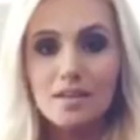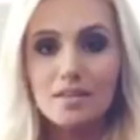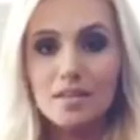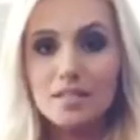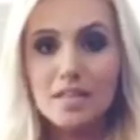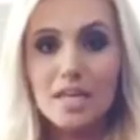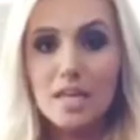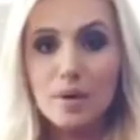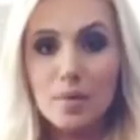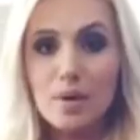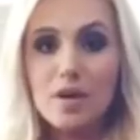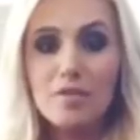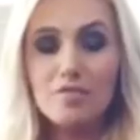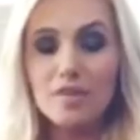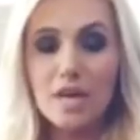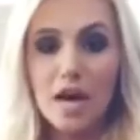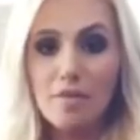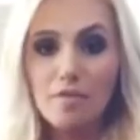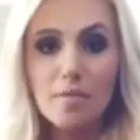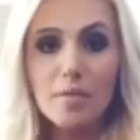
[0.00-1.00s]
Does it get rid
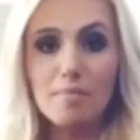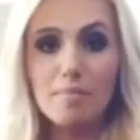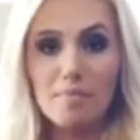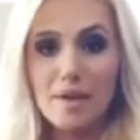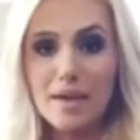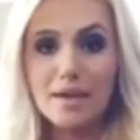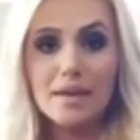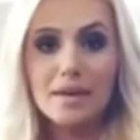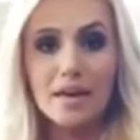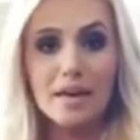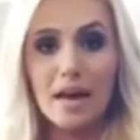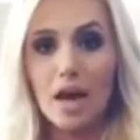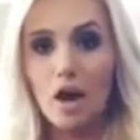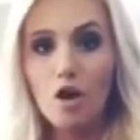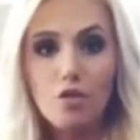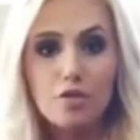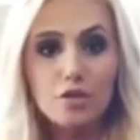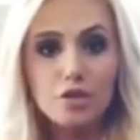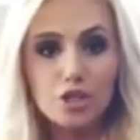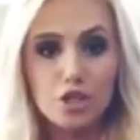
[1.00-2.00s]
of government-mandated
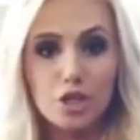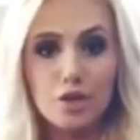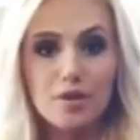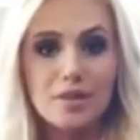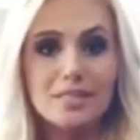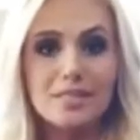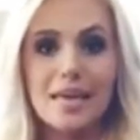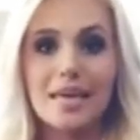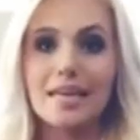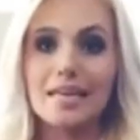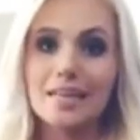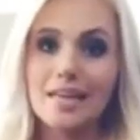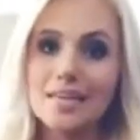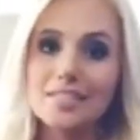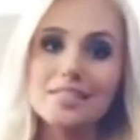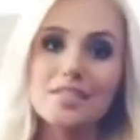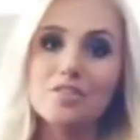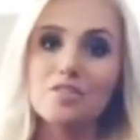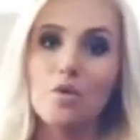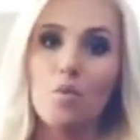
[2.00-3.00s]
health insurance and
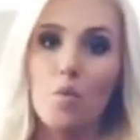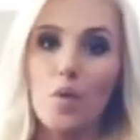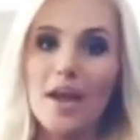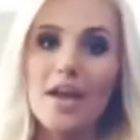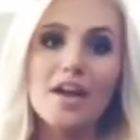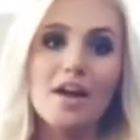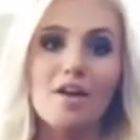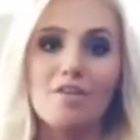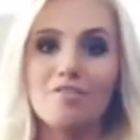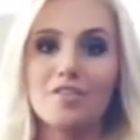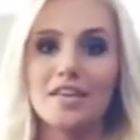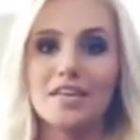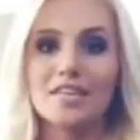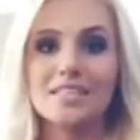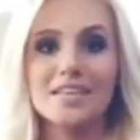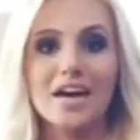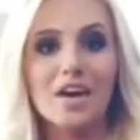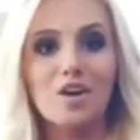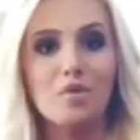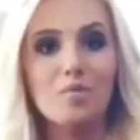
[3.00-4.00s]
lessen the weight of the
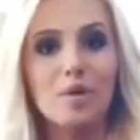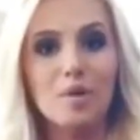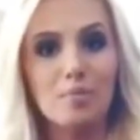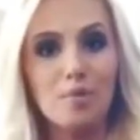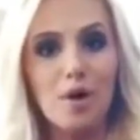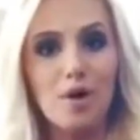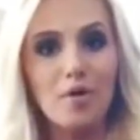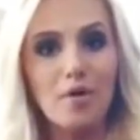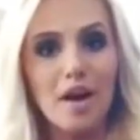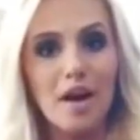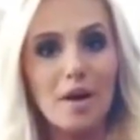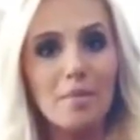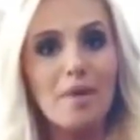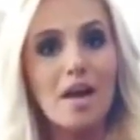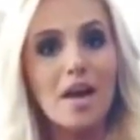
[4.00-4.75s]
entitlement program?